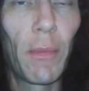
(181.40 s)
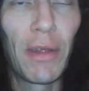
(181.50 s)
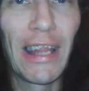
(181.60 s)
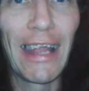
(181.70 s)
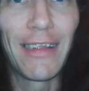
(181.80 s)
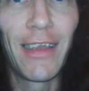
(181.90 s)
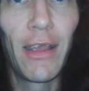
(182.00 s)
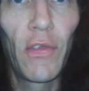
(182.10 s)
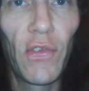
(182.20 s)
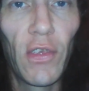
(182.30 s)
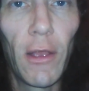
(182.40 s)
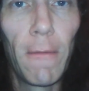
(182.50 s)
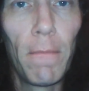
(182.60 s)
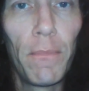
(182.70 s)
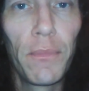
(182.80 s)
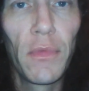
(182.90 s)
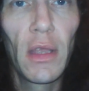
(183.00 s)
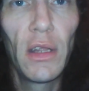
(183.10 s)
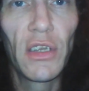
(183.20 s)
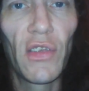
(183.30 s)
something like this,
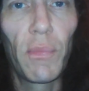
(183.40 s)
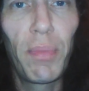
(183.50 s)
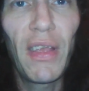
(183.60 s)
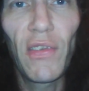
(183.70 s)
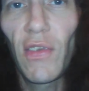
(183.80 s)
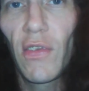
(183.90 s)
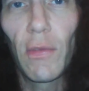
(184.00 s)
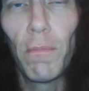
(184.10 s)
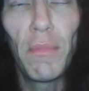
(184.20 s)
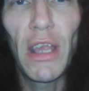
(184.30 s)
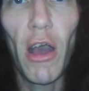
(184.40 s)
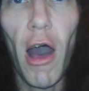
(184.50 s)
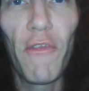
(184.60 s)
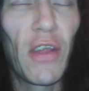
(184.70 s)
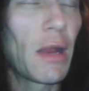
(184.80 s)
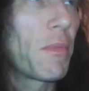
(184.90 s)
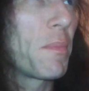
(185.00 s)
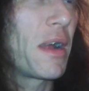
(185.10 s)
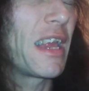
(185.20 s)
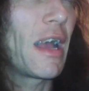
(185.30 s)
just pisses me off and
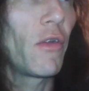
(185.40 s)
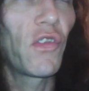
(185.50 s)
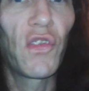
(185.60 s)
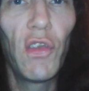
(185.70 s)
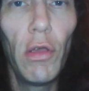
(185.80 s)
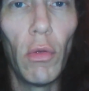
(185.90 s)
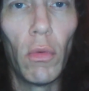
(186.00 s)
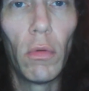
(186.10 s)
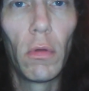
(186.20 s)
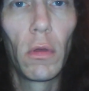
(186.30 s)
everybody else too.